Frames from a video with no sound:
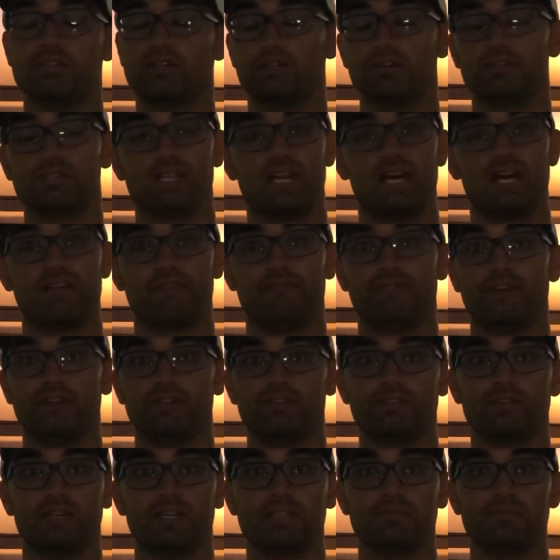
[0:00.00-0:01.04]
to lose a lot of fish,
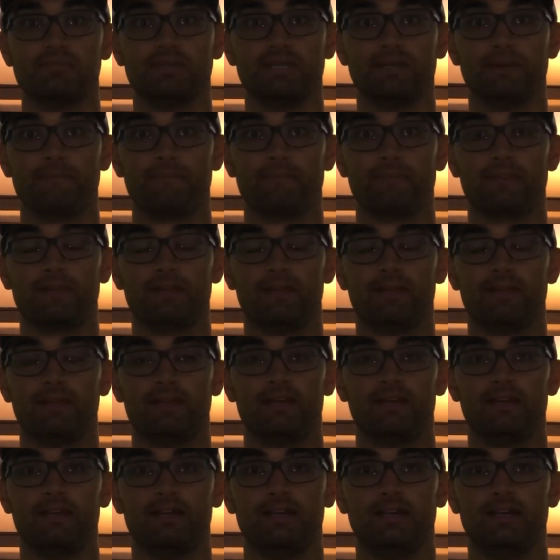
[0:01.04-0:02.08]
trust me,
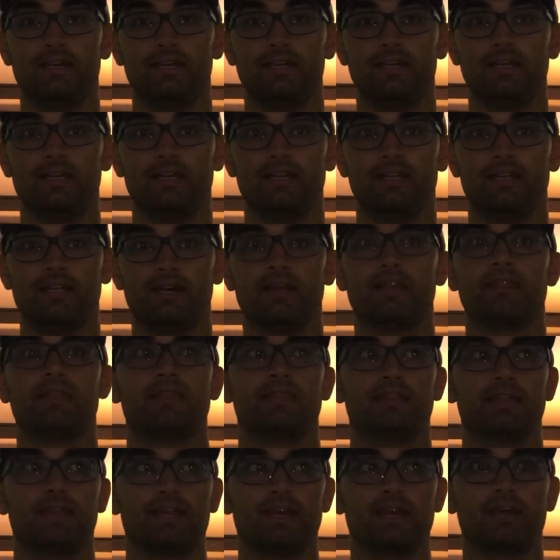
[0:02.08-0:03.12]
and I
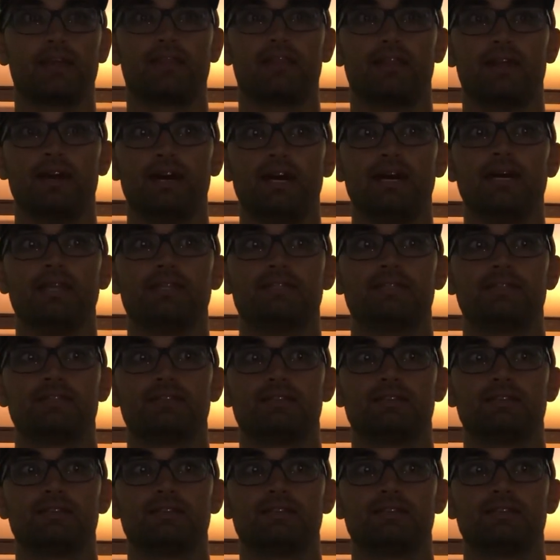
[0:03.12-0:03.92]
think that